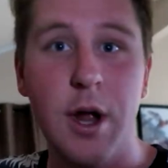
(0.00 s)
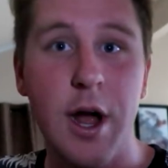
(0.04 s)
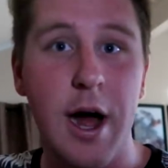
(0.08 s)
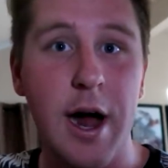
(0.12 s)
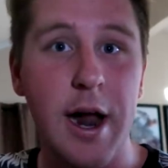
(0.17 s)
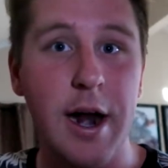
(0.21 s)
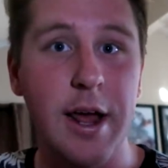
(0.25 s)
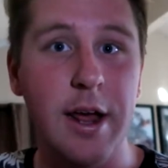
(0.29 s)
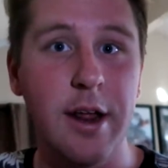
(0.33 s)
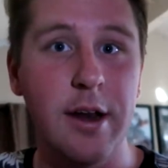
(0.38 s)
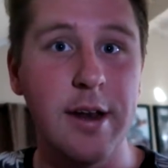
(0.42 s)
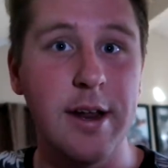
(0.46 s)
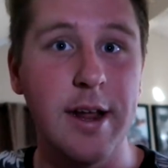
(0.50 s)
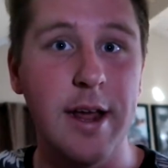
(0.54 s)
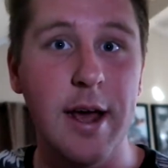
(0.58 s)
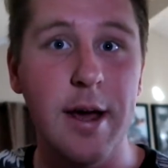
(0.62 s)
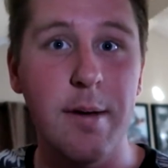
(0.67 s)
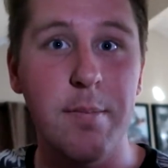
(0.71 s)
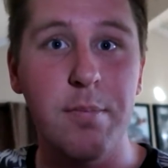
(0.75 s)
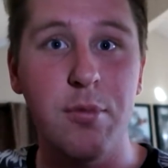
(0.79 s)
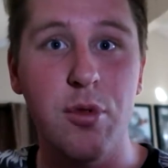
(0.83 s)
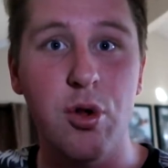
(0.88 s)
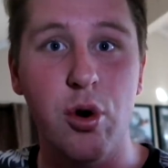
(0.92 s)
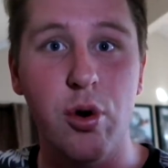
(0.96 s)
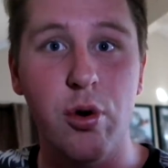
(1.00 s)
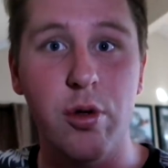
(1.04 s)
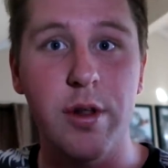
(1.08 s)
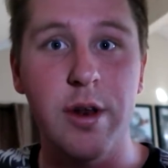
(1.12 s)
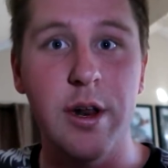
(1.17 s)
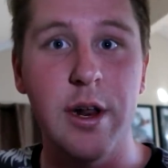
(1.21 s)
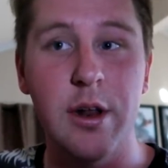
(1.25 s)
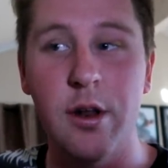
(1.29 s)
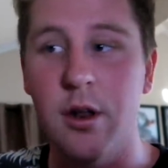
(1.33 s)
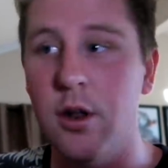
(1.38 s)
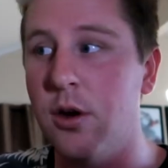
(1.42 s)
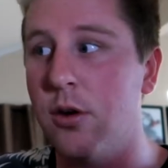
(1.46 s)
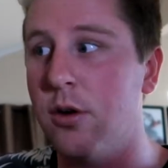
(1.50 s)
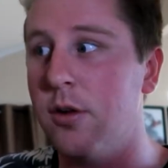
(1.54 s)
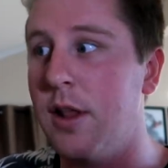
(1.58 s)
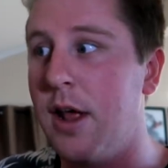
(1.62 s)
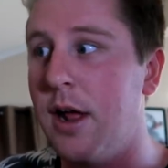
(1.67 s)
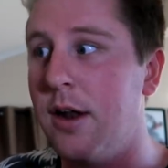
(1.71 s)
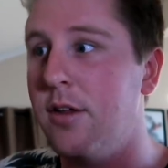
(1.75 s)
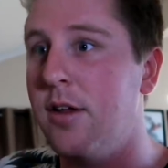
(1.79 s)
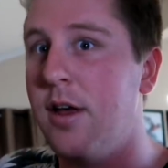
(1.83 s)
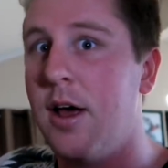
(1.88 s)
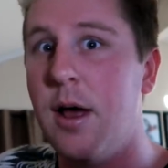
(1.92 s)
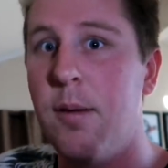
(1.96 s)
got it. Yep, totally didn't look
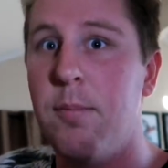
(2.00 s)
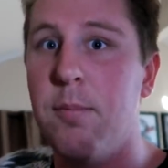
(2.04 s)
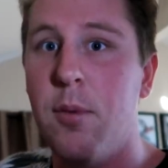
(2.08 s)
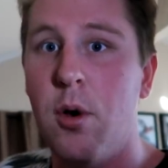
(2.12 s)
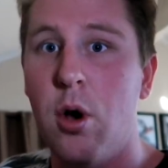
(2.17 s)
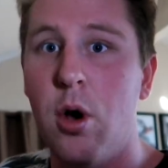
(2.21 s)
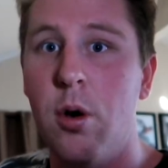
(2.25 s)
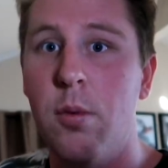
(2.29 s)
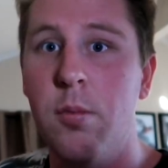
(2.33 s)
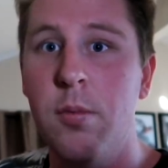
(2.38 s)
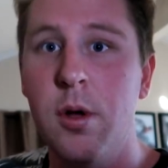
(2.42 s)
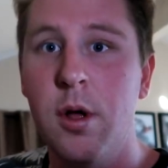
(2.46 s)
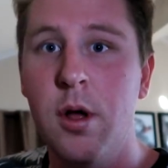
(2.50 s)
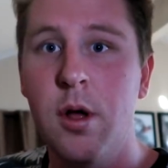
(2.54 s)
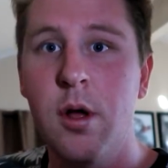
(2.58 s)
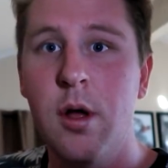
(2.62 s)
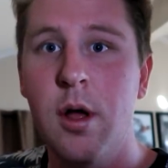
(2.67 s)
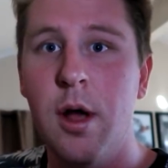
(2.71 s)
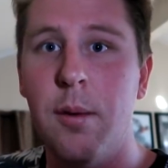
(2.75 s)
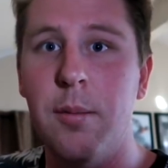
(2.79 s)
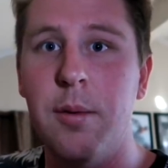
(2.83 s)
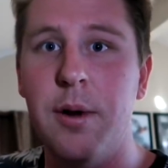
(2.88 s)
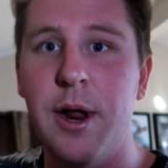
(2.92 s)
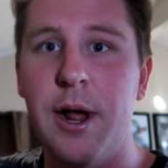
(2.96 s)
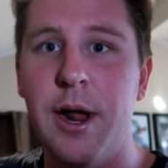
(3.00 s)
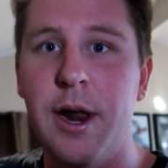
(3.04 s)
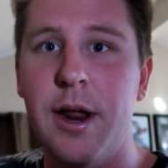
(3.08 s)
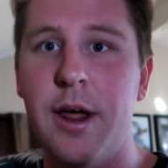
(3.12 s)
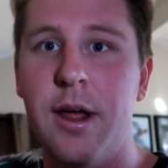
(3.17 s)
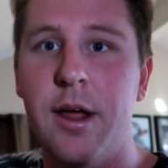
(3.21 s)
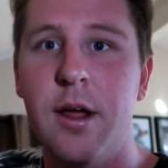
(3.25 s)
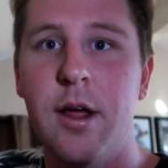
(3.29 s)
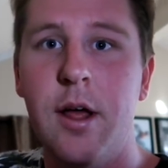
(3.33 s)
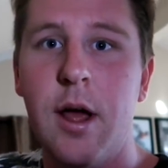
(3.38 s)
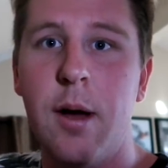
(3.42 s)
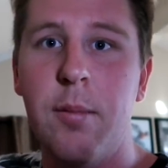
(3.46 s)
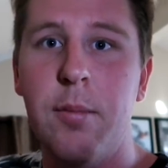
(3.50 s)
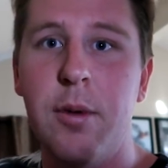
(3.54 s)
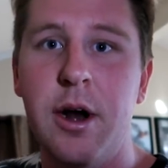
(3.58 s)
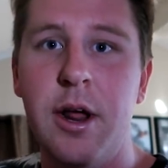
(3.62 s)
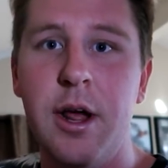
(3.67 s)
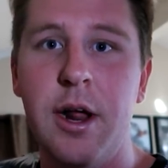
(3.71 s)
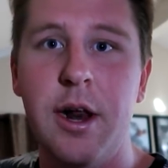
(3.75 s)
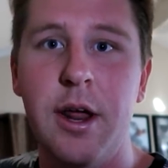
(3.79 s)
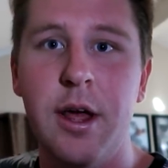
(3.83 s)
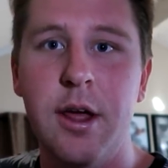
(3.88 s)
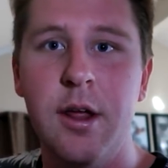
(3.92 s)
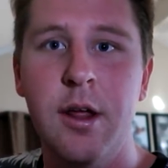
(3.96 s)
that time. Boom. I'm going to hit it. I'm going to
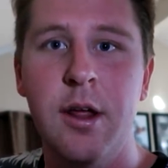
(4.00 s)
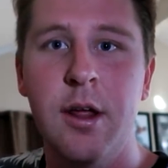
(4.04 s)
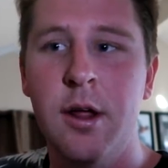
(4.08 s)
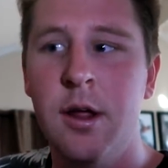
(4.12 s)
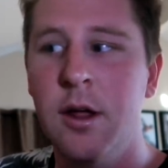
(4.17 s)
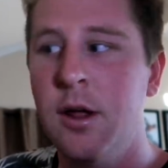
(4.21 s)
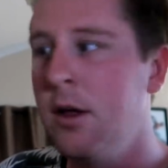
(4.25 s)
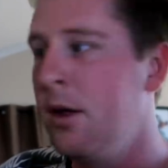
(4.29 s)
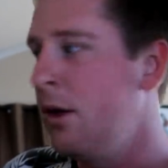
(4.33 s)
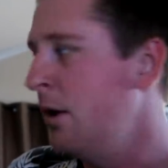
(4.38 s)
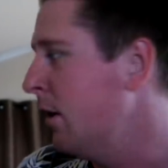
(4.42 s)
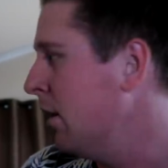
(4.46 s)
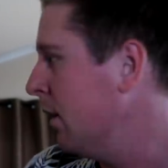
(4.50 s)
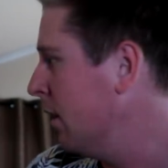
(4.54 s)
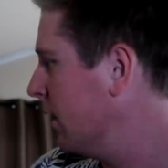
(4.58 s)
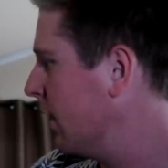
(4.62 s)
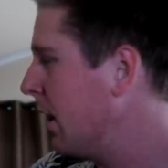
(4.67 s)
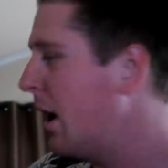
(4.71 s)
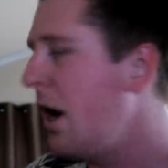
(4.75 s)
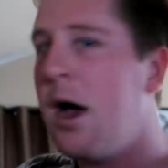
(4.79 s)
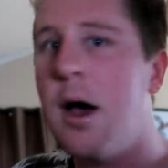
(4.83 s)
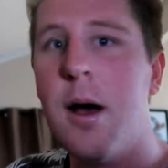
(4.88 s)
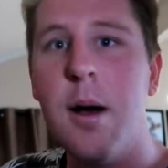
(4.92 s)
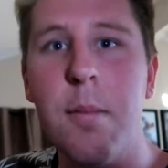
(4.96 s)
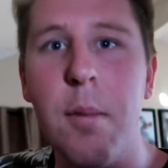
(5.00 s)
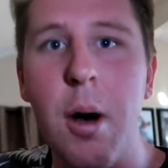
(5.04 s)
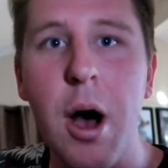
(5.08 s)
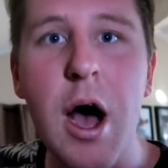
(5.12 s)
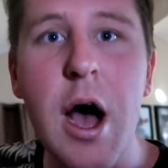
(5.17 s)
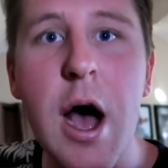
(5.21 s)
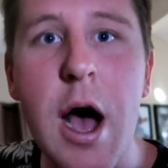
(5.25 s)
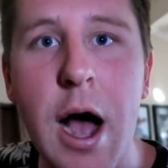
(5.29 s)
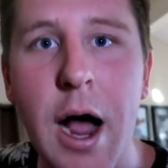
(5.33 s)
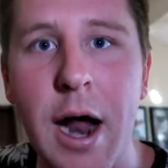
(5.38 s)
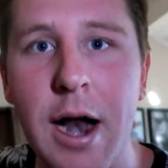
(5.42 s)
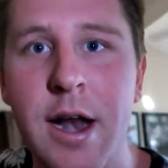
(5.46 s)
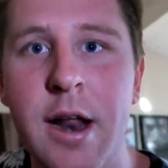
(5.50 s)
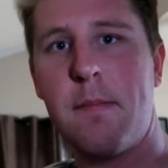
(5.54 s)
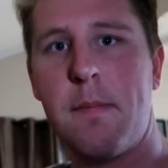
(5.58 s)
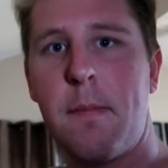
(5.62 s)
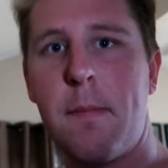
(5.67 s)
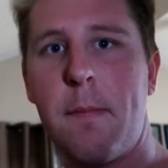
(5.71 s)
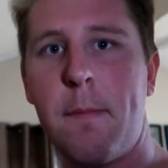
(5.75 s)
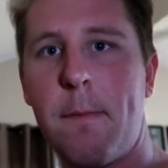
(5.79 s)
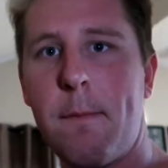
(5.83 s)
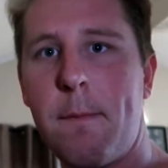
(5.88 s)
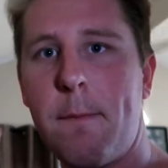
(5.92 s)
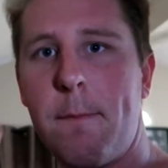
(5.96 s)
hit it. Come on.
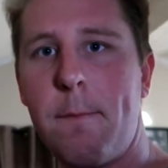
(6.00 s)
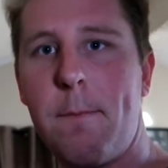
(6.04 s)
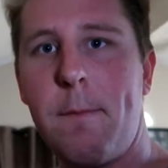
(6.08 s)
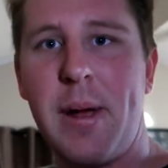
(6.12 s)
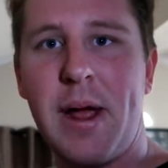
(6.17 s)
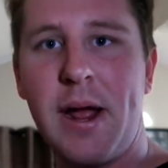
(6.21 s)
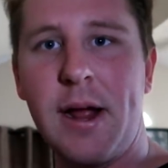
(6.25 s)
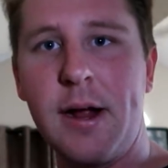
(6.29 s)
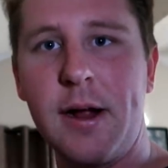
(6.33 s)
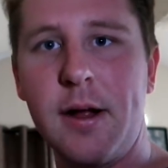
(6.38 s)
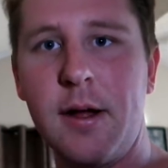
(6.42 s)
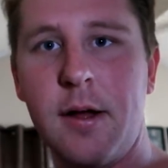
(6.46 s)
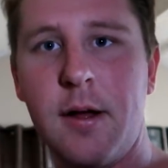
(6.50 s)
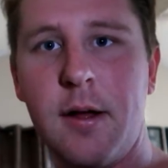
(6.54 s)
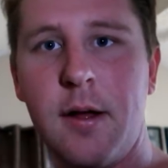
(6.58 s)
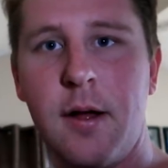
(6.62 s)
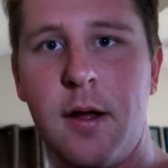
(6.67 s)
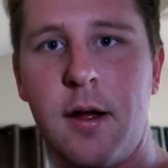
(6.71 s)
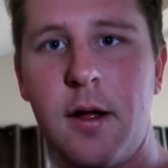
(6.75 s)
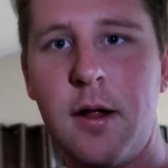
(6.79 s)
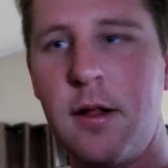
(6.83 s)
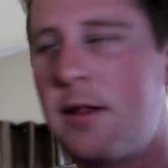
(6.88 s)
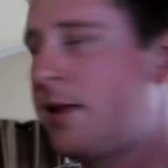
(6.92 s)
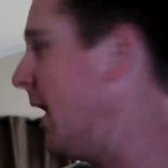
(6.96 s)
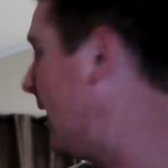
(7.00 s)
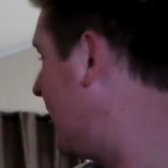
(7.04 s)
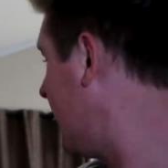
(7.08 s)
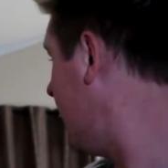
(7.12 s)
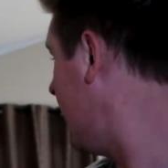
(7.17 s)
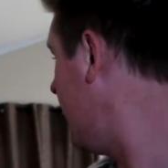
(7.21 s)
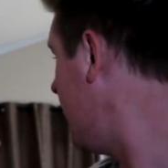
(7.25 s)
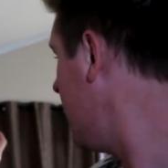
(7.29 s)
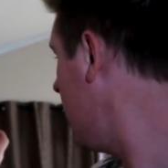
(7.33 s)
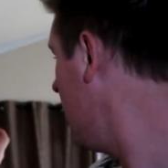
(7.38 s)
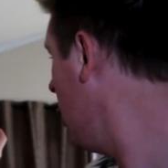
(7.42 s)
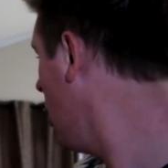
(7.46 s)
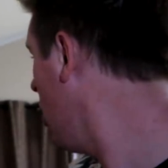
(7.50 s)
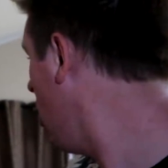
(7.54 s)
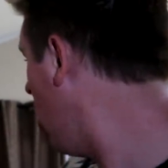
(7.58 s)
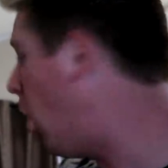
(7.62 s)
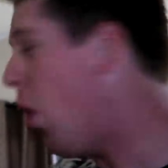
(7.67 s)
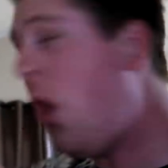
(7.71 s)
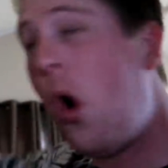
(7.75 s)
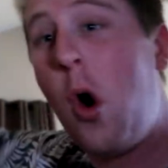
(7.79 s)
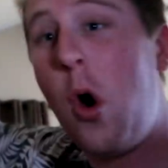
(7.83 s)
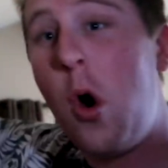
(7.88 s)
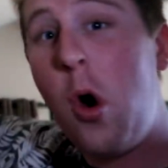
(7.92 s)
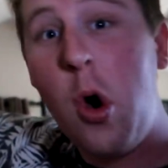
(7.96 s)
Bing. Did I get it?
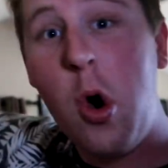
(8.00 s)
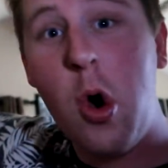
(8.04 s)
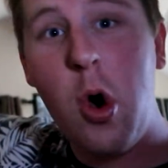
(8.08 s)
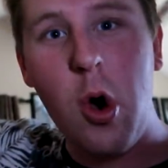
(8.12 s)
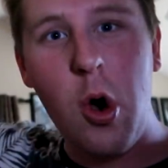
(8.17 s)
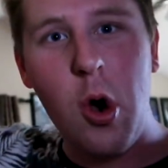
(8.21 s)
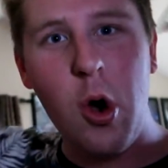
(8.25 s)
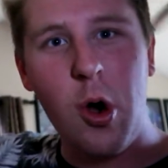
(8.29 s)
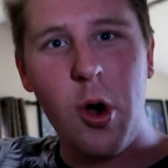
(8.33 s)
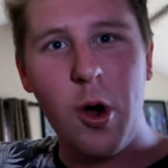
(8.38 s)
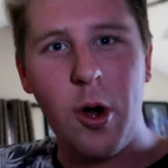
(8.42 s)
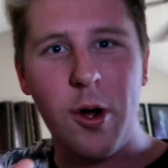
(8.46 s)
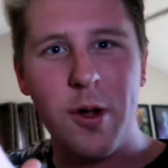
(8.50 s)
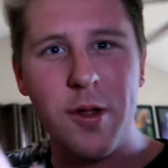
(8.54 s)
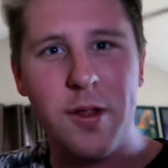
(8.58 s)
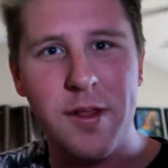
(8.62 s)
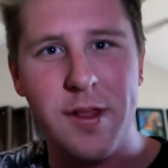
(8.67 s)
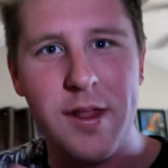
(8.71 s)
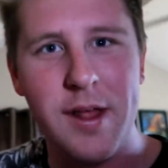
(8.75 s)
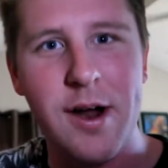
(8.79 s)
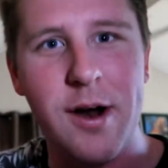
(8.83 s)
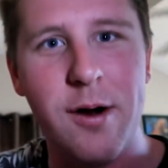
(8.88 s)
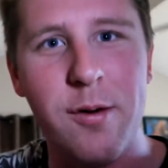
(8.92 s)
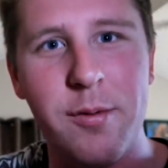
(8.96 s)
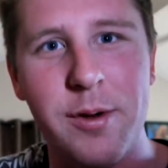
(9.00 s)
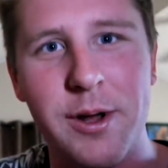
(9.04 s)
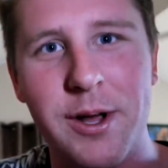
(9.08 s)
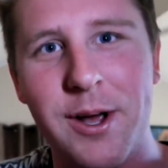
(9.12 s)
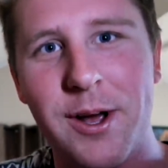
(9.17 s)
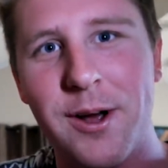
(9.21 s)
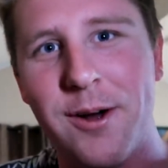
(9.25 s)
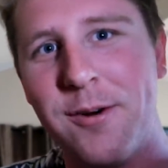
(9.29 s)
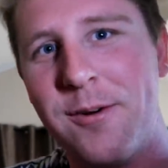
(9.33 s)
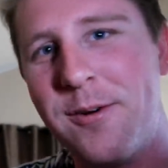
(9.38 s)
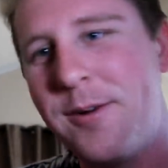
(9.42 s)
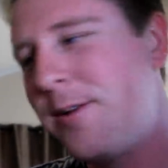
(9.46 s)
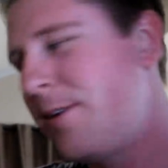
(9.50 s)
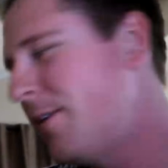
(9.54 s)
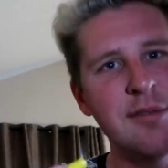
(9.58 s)
Oh! There we go.